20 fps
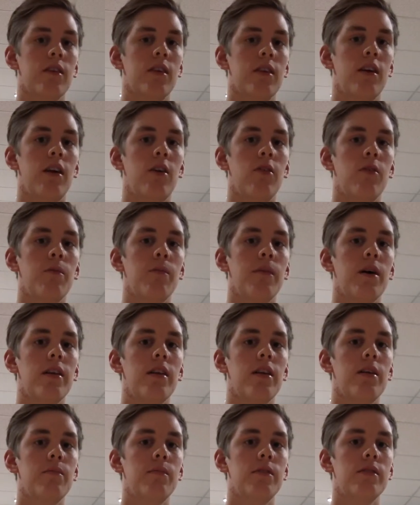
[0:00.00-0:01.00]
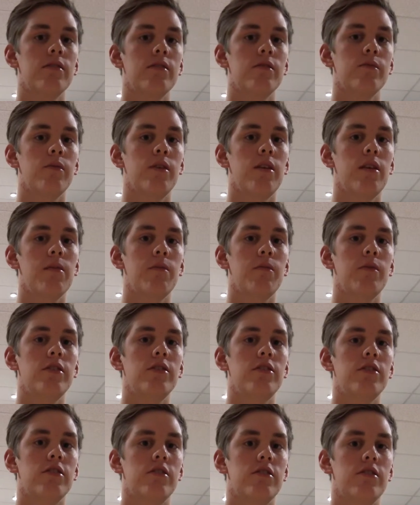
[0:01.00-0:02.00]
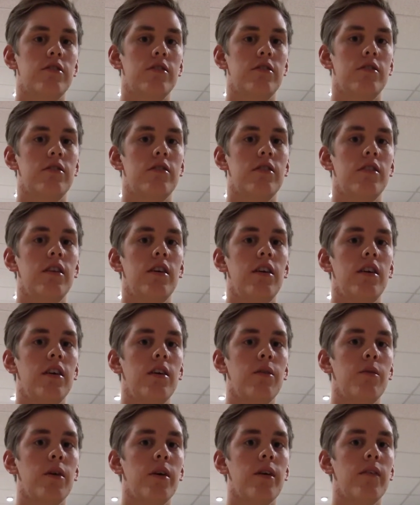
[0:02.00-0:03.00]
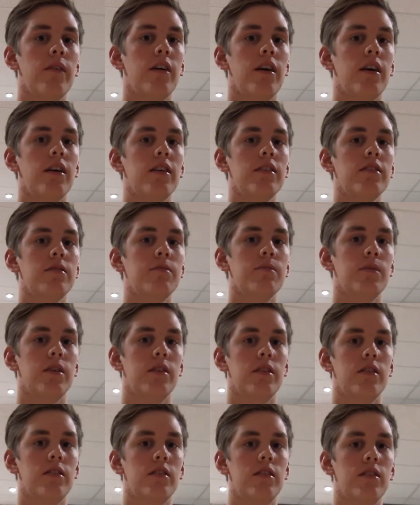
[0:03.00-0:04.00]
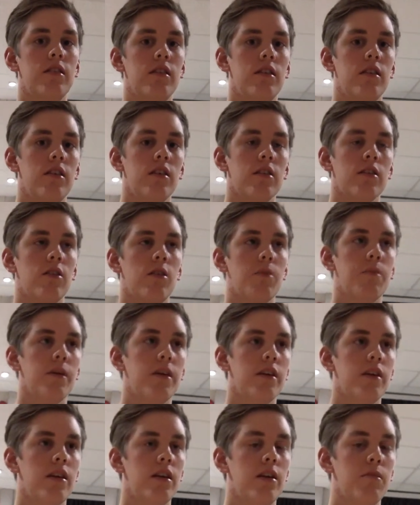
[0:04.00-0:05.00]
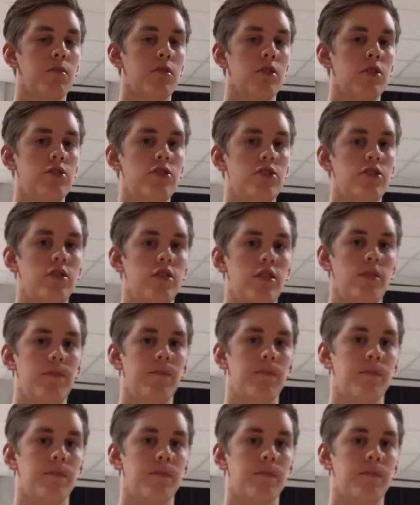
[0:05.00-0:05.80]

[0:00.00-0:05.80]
Hello, my name is William Richardson. Here we have the Iceman, called by the name Ötzi.